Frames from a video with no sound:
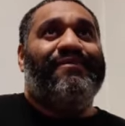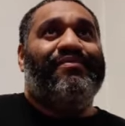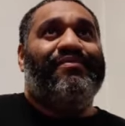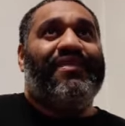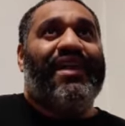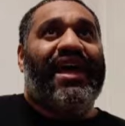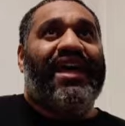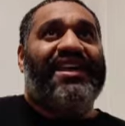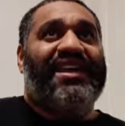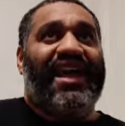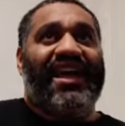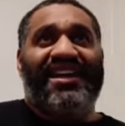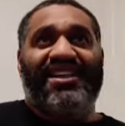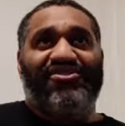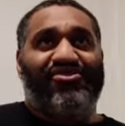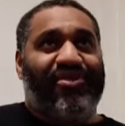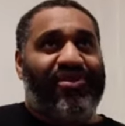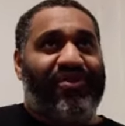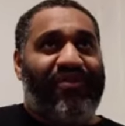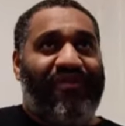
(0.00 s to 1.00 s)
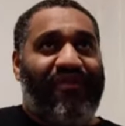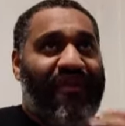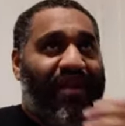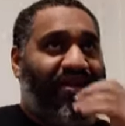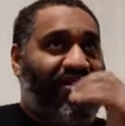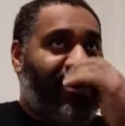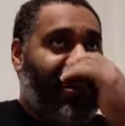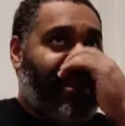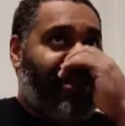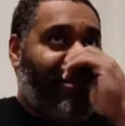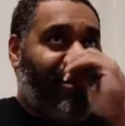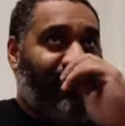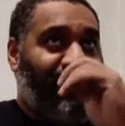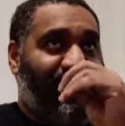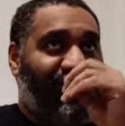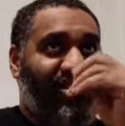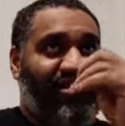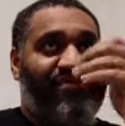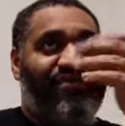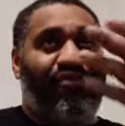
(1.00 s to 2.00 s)
Any sort of a variation, if it's
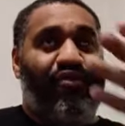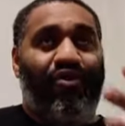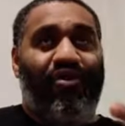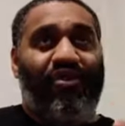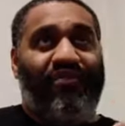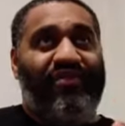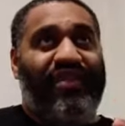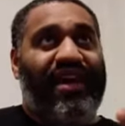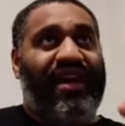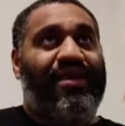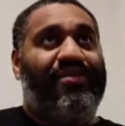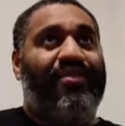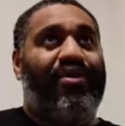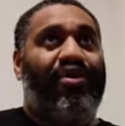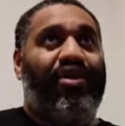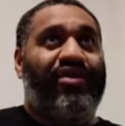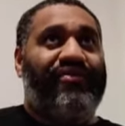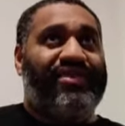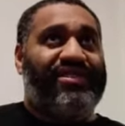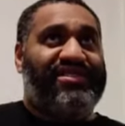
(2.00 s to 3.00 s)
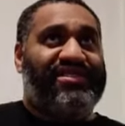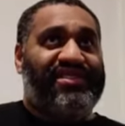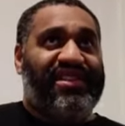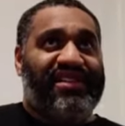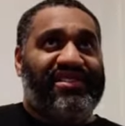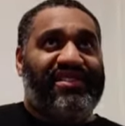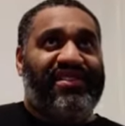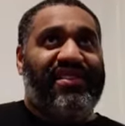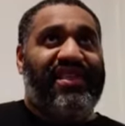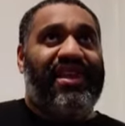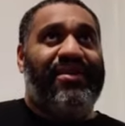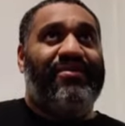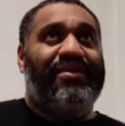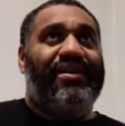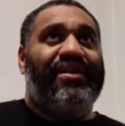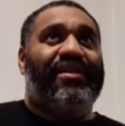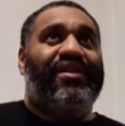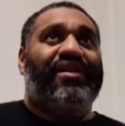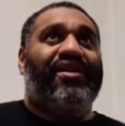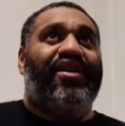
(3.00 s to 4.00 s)
just four of them, or if it's six of them,
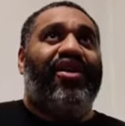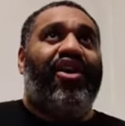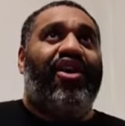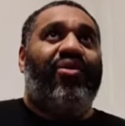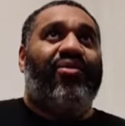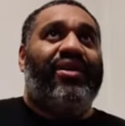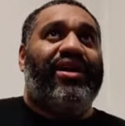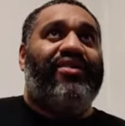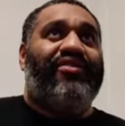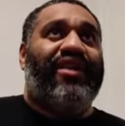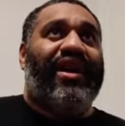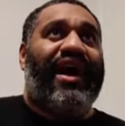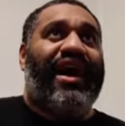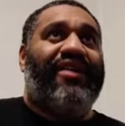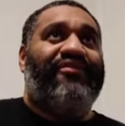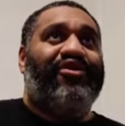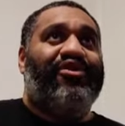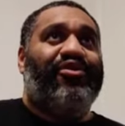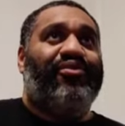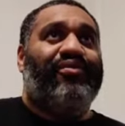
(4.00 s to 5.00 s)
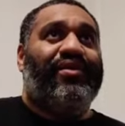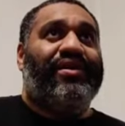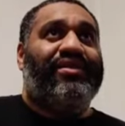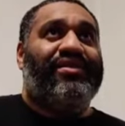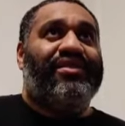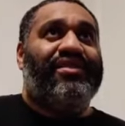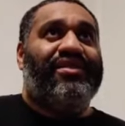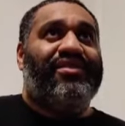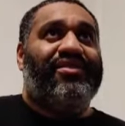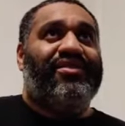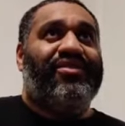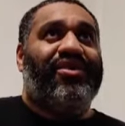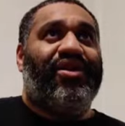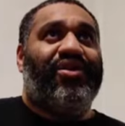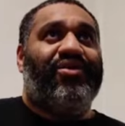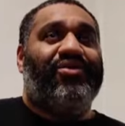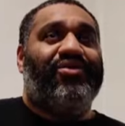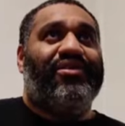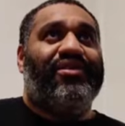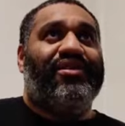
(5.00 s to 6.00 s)
or whatever have you, but, you
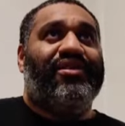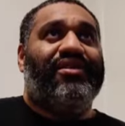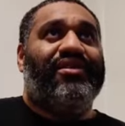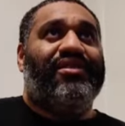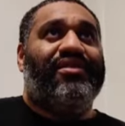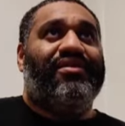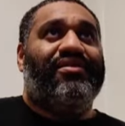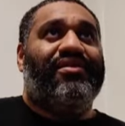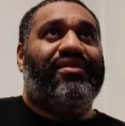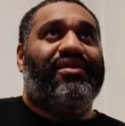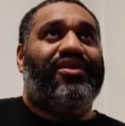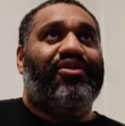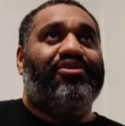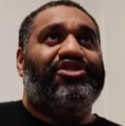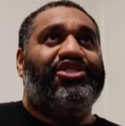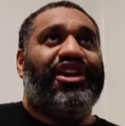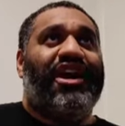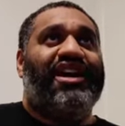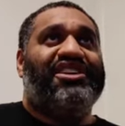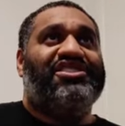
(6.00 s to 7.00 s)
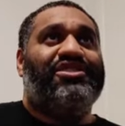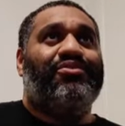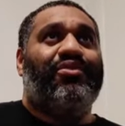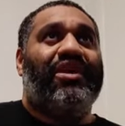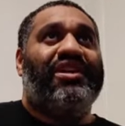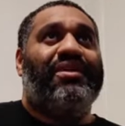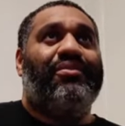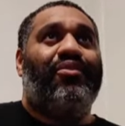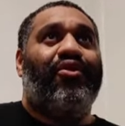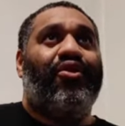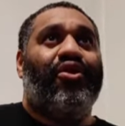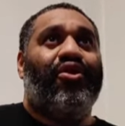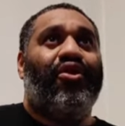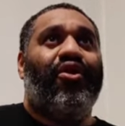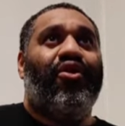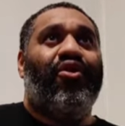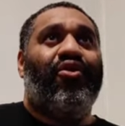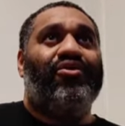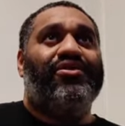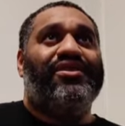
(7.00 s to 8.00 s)
know, Yoshihashi wanted more
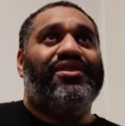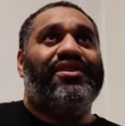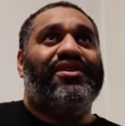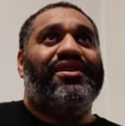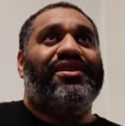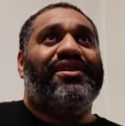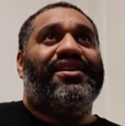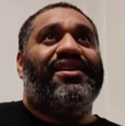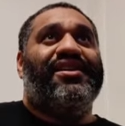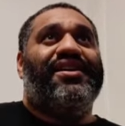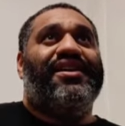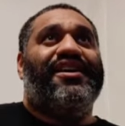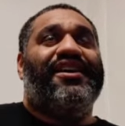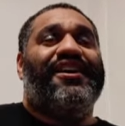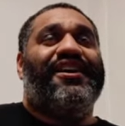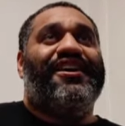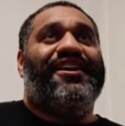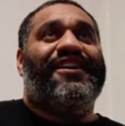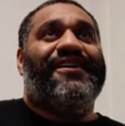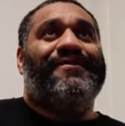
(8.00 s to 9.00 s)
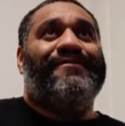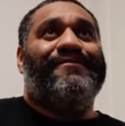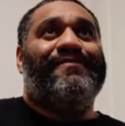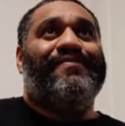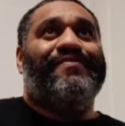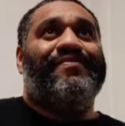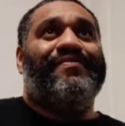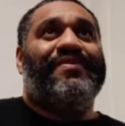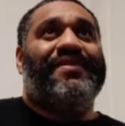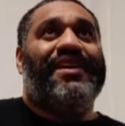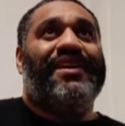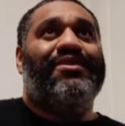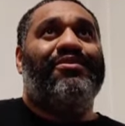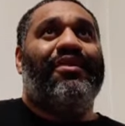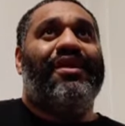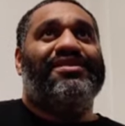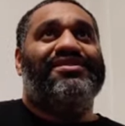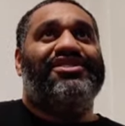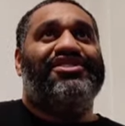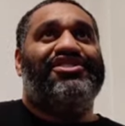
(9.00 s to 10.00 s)
gold. He
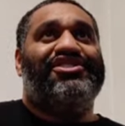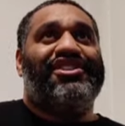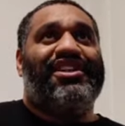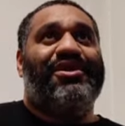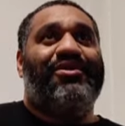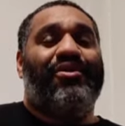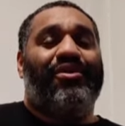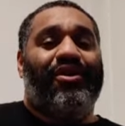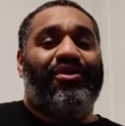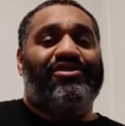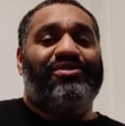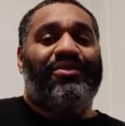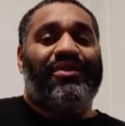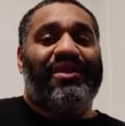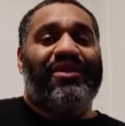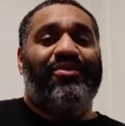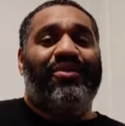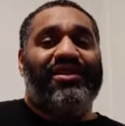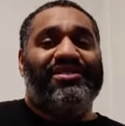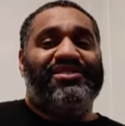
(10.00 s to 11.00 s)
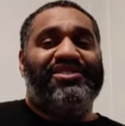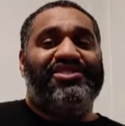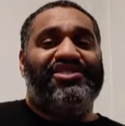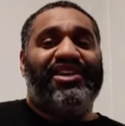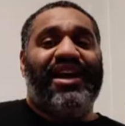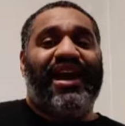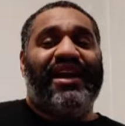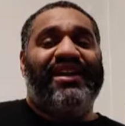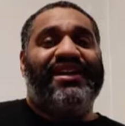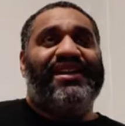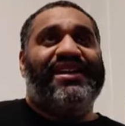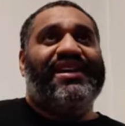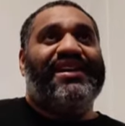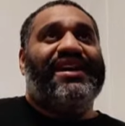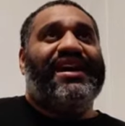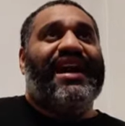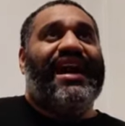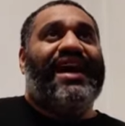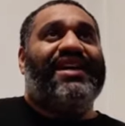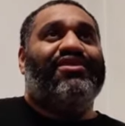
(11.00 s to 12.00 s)
will ultimately want a shot
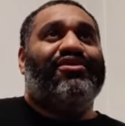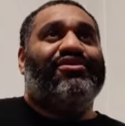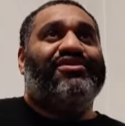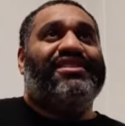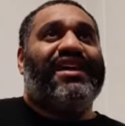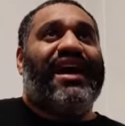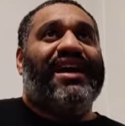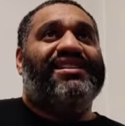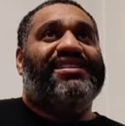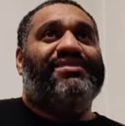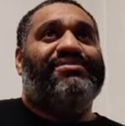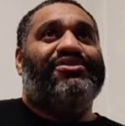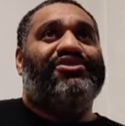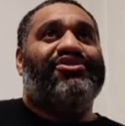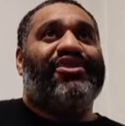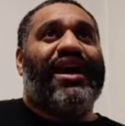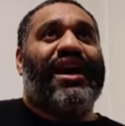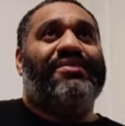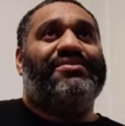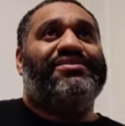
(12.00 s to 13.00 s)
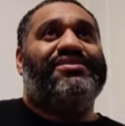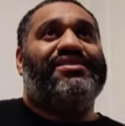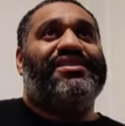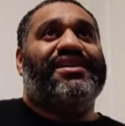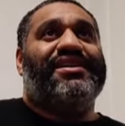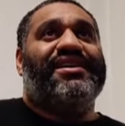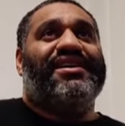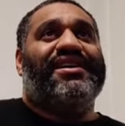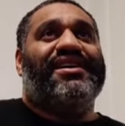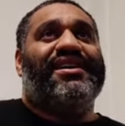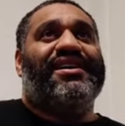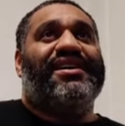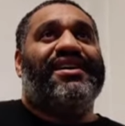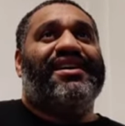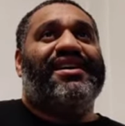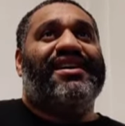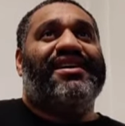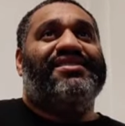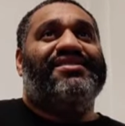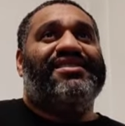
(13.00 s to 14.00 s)
at those tag team straps,
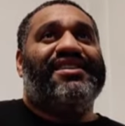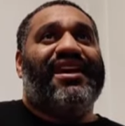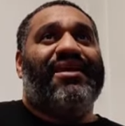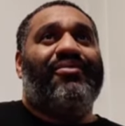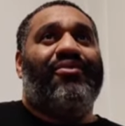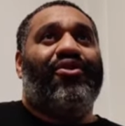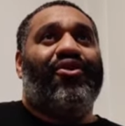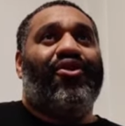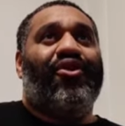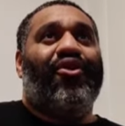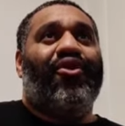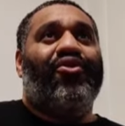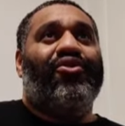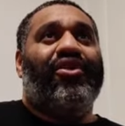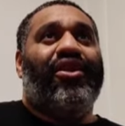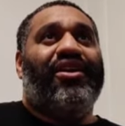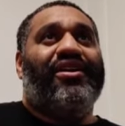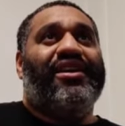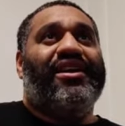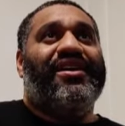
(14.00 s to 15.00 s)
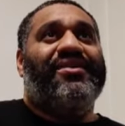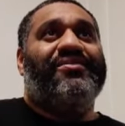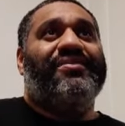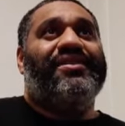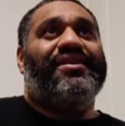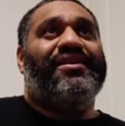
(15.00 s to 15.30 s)
to get more gold on him.